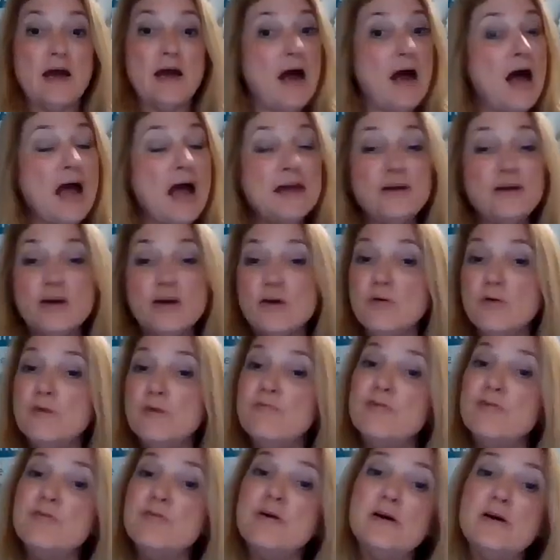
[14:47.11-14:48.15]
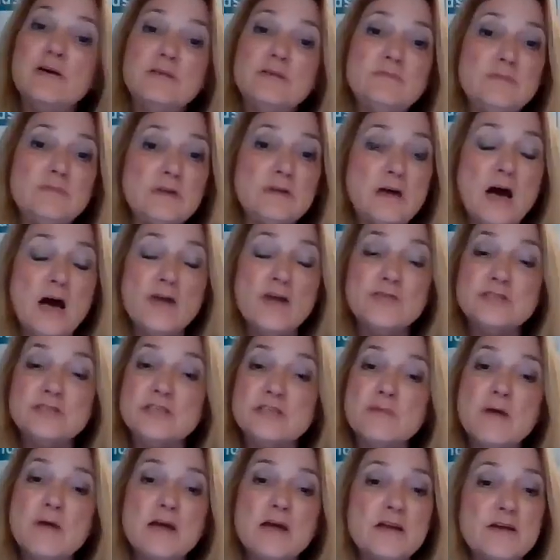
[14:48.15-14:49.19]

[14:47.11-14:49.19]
I know of the 100 some odd